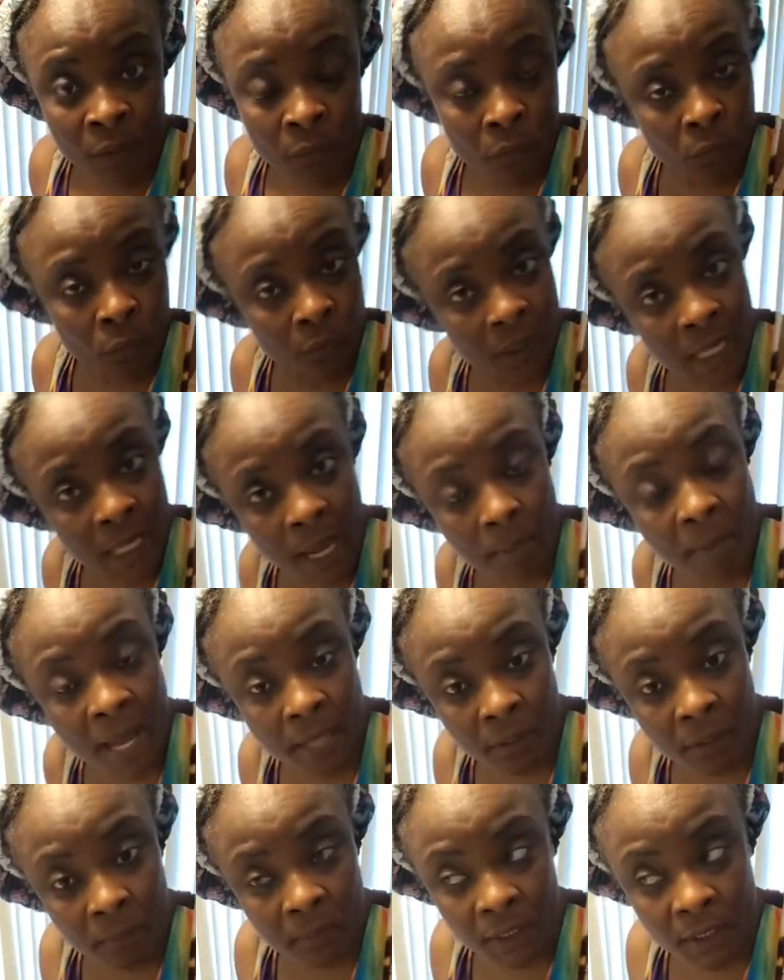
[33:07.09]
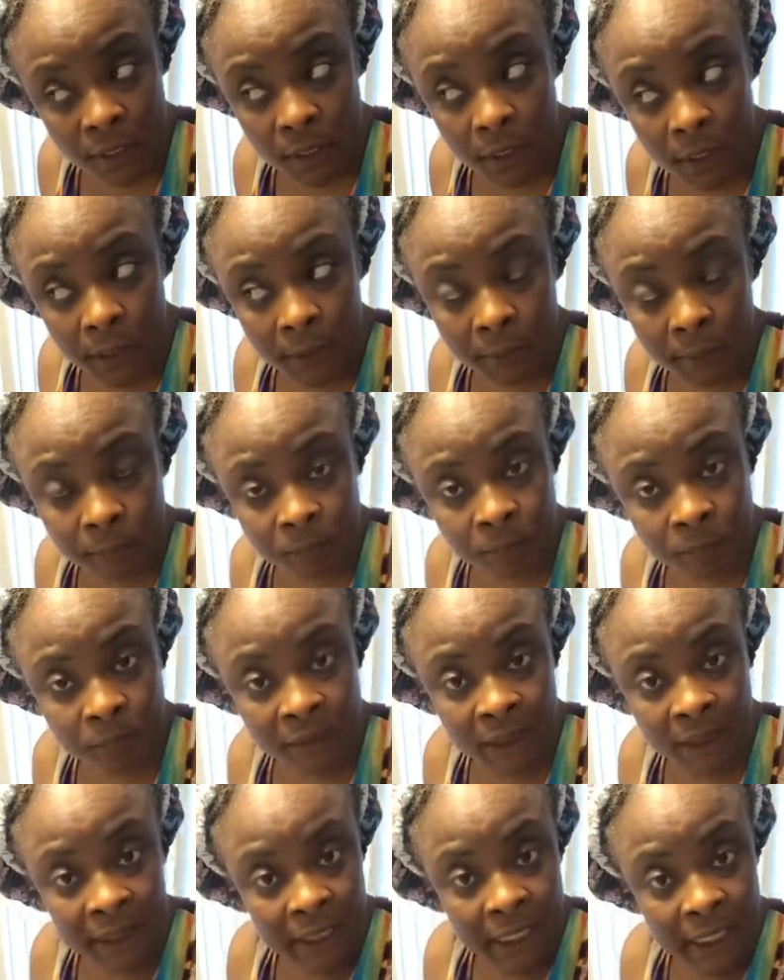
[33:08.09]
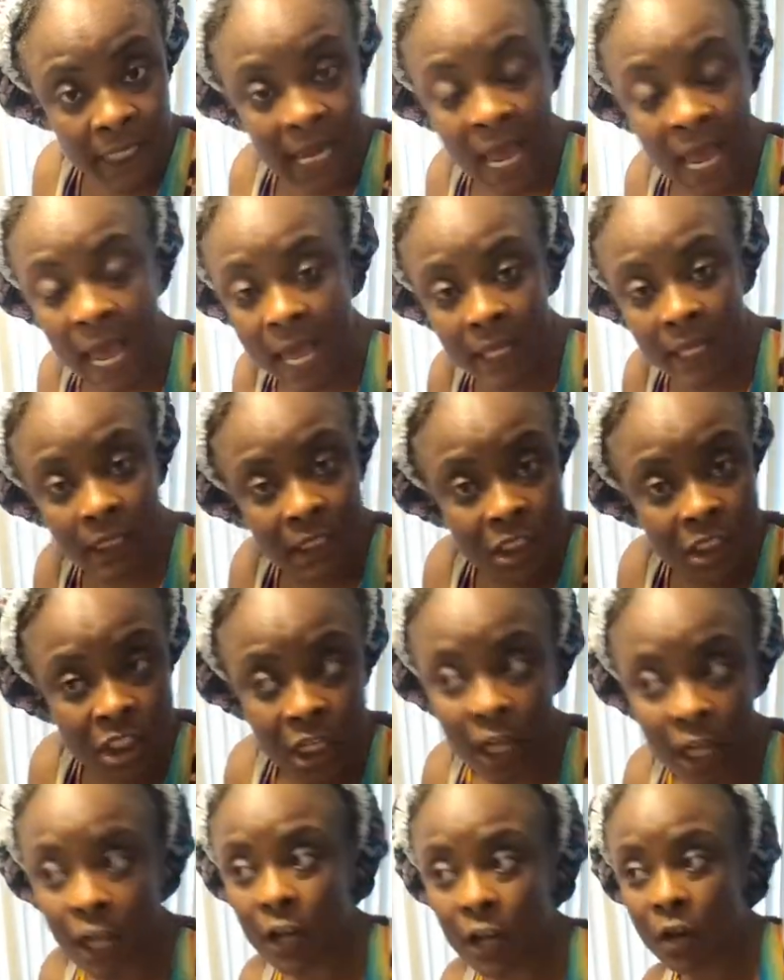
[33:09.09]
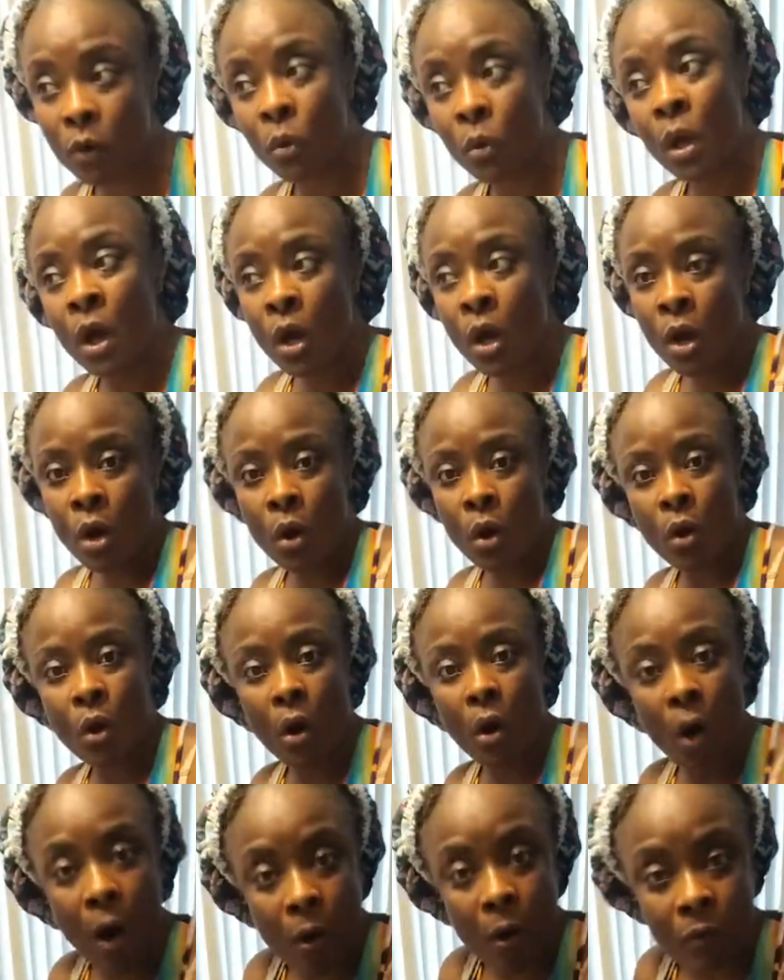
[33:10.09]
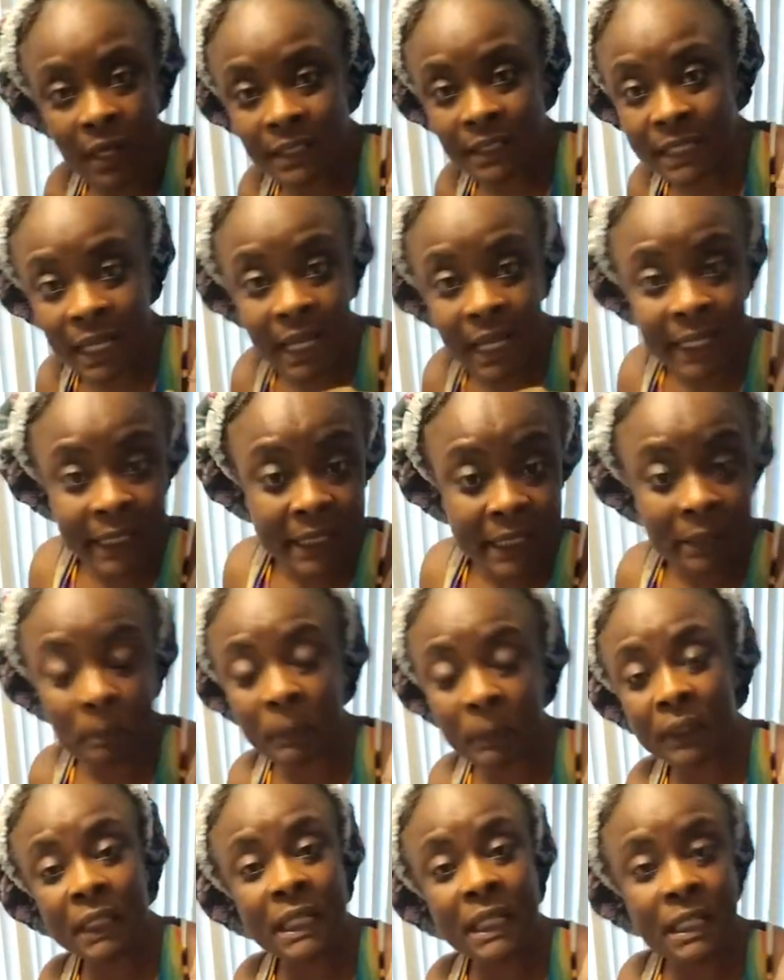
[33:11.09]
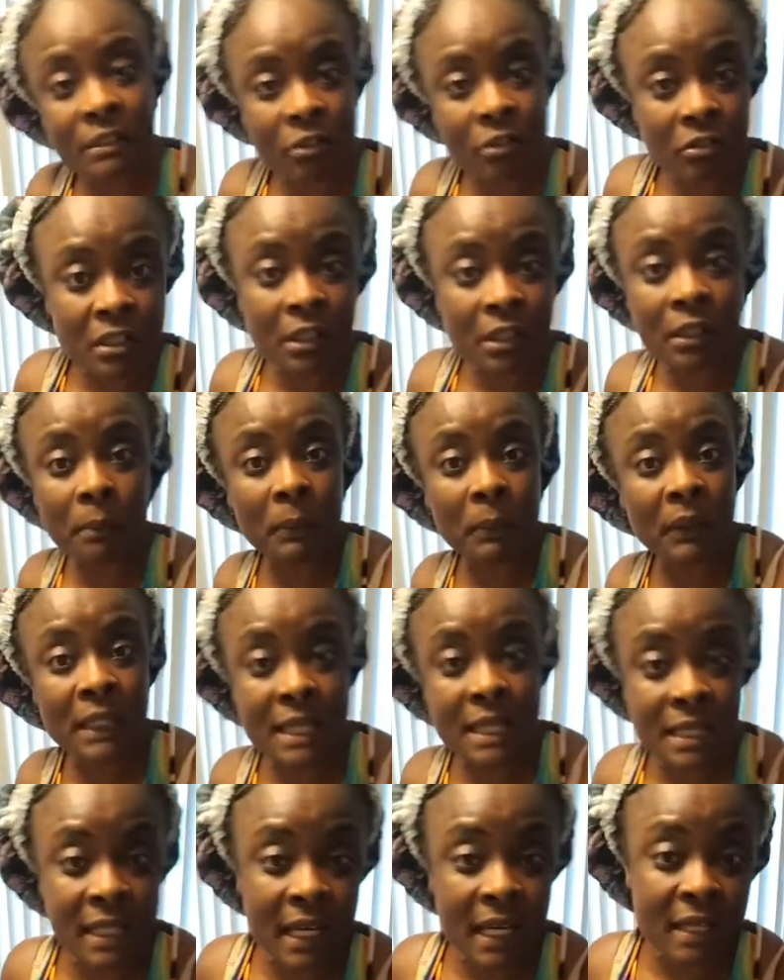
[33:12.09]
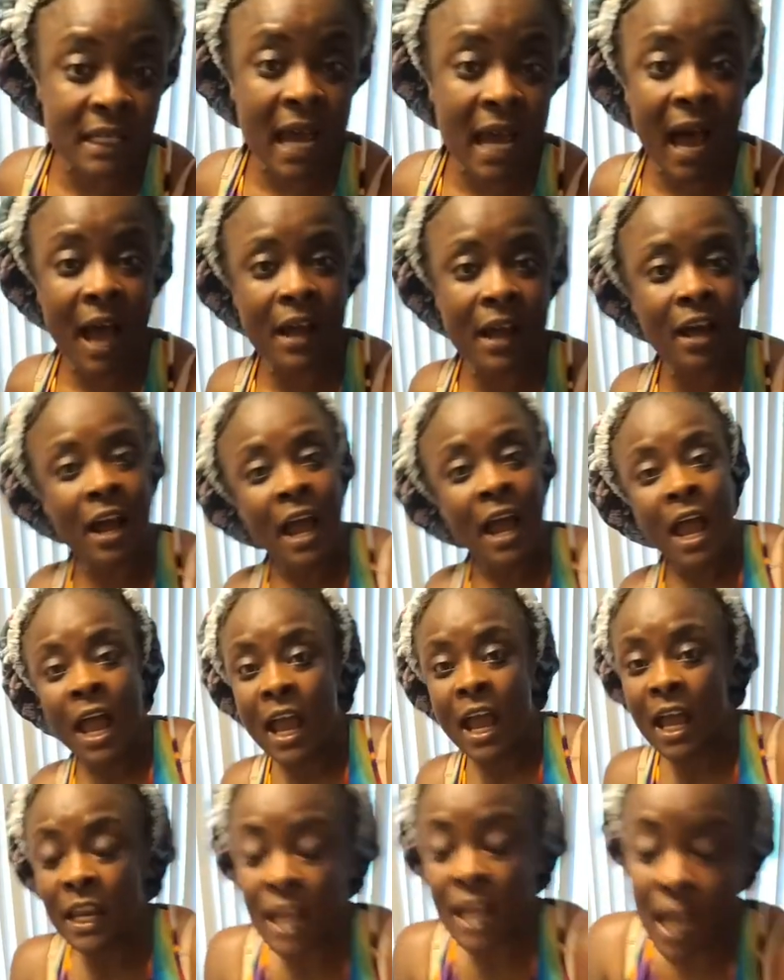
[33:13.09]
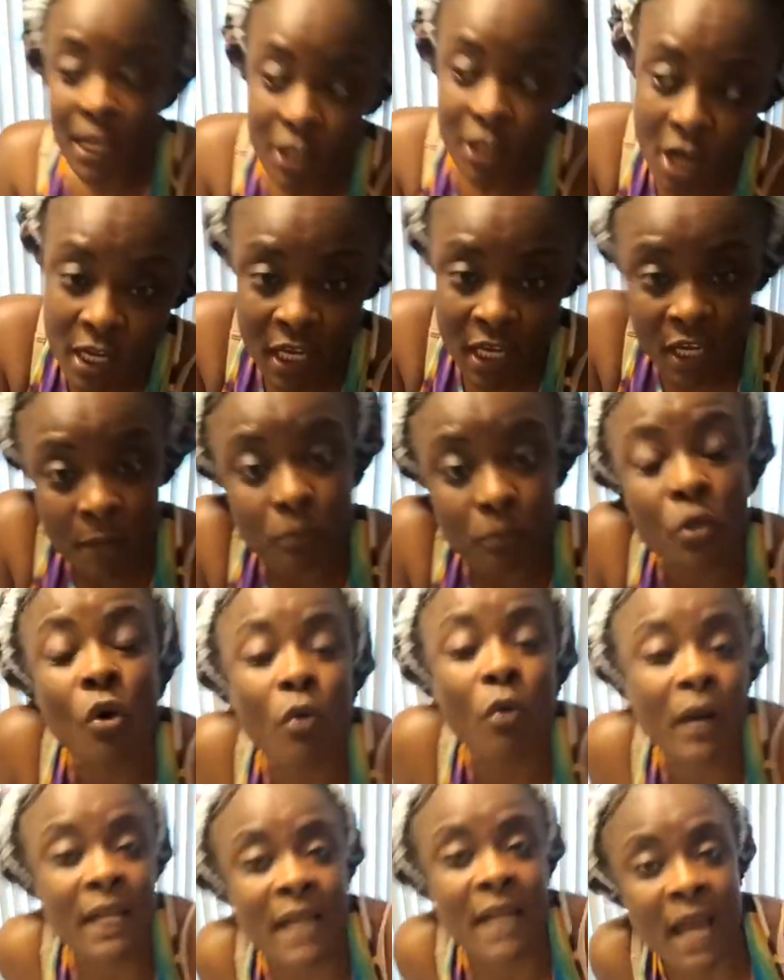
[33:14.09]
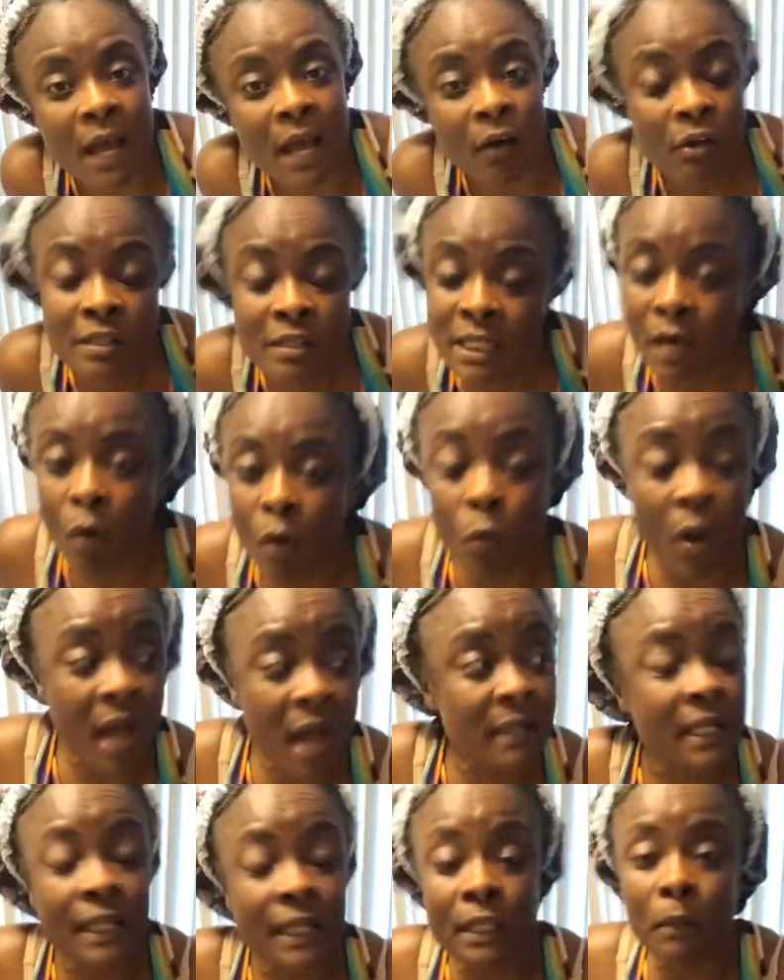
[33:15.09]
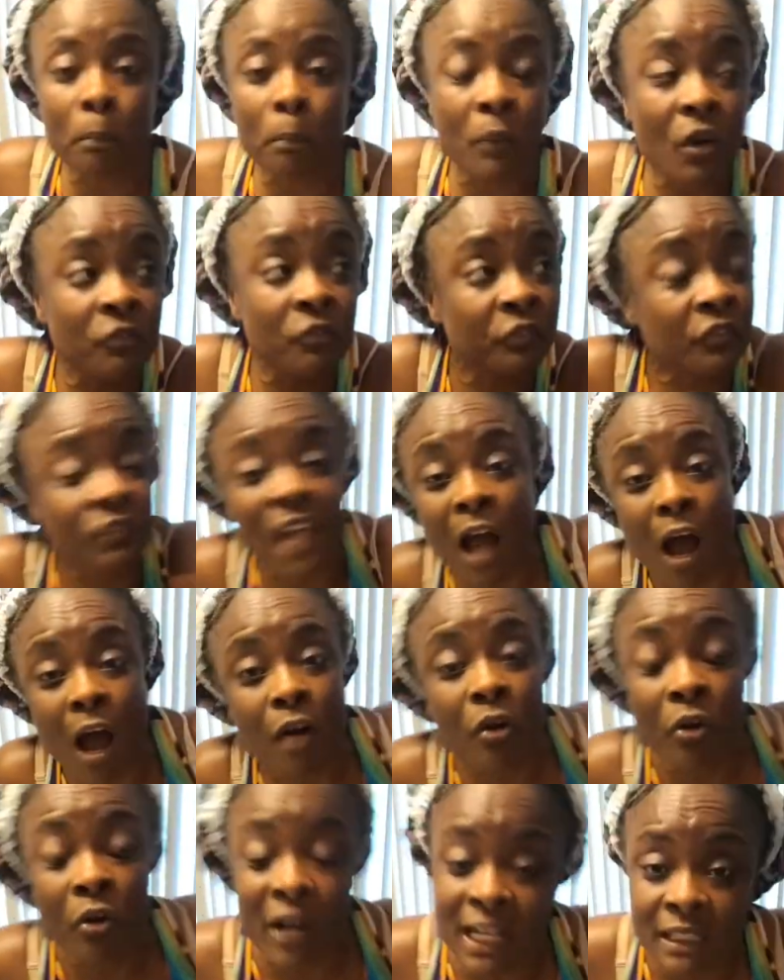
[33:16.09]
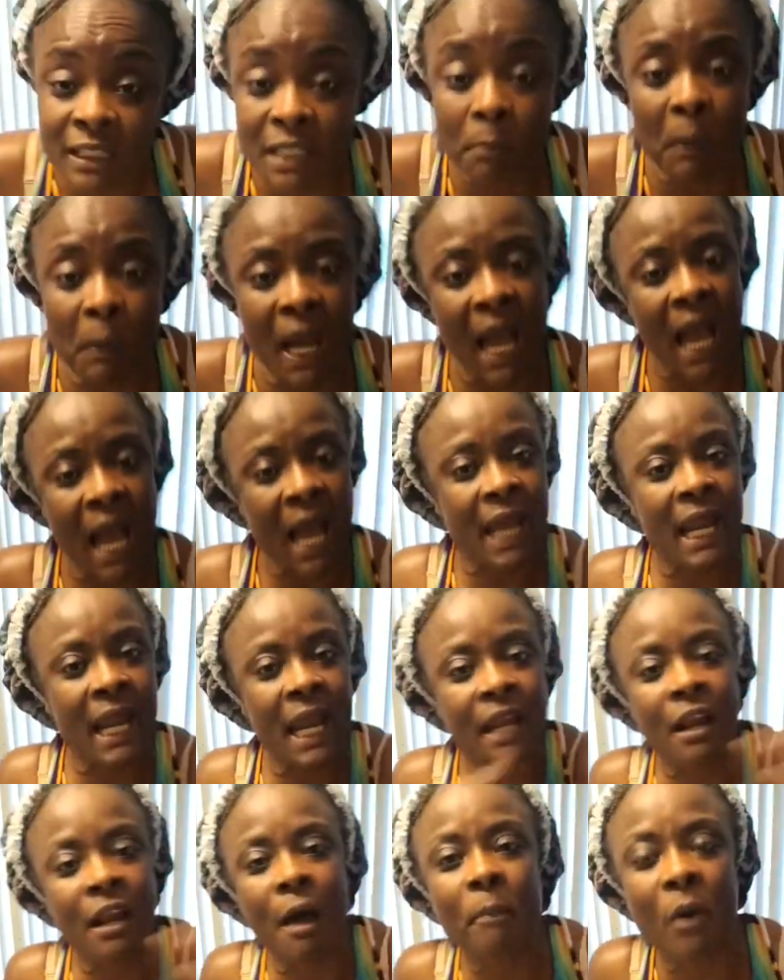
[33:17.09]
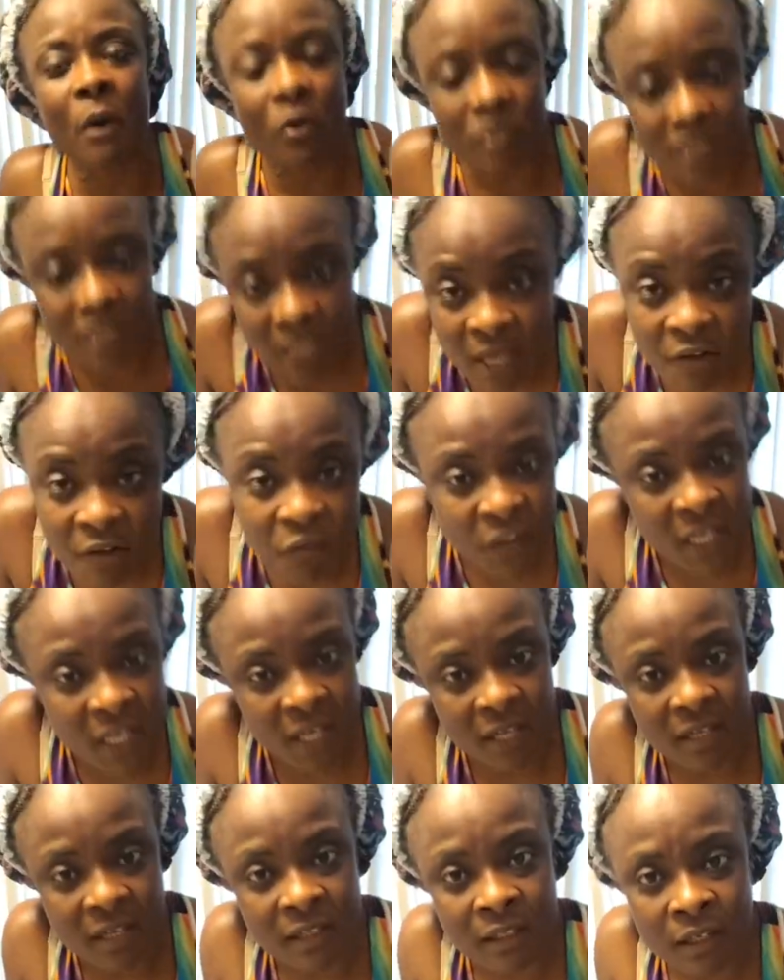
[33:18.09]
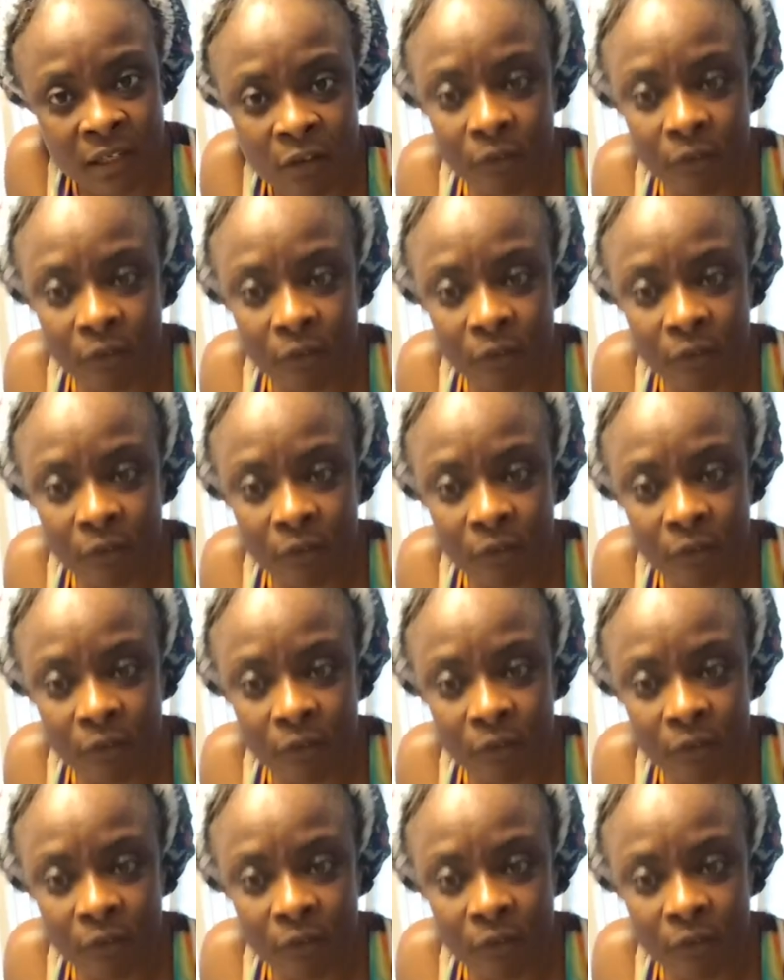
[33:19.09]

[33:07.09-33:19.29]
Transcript: We're not about to be uh, in and out of jail or always calling the police until the police get tired. And then you keep doing that until one day the both of y'all crazy behind end up on TV.